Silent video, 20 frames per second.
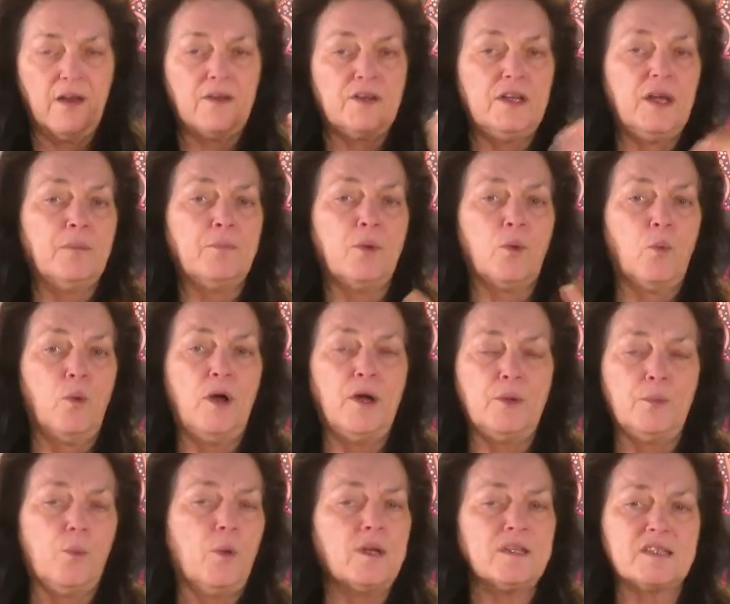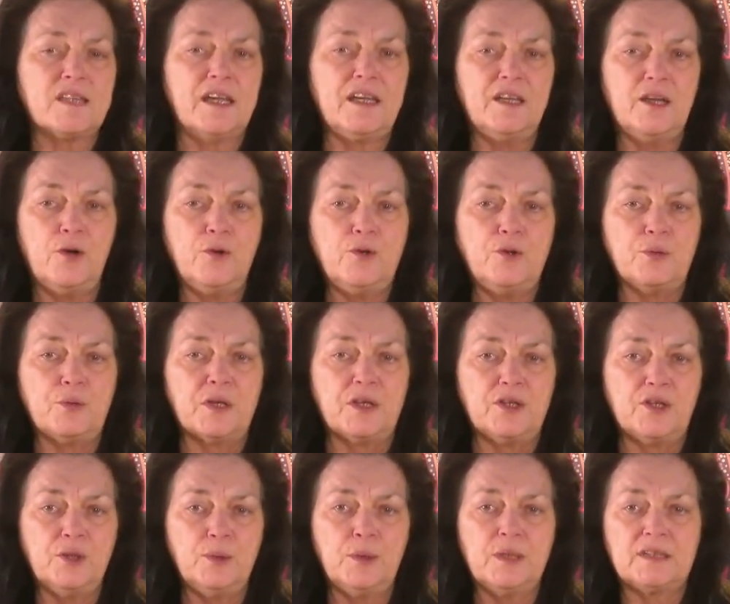number one, once they know you
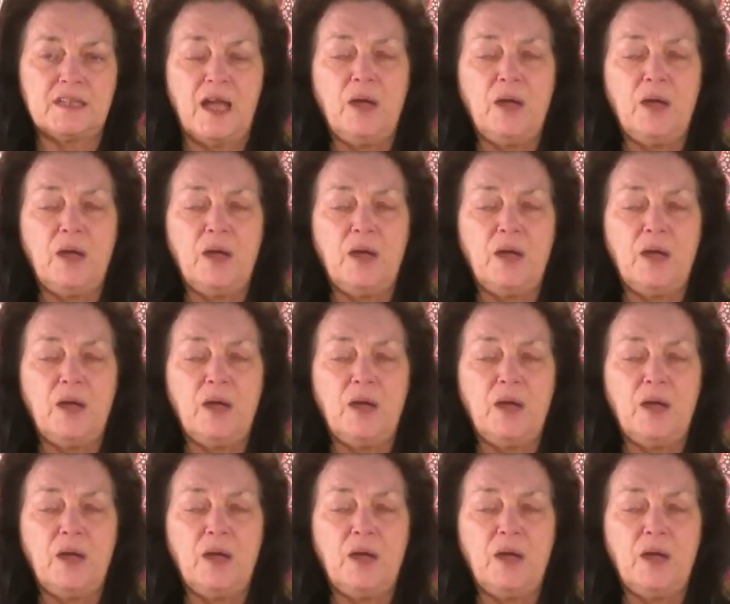can do it,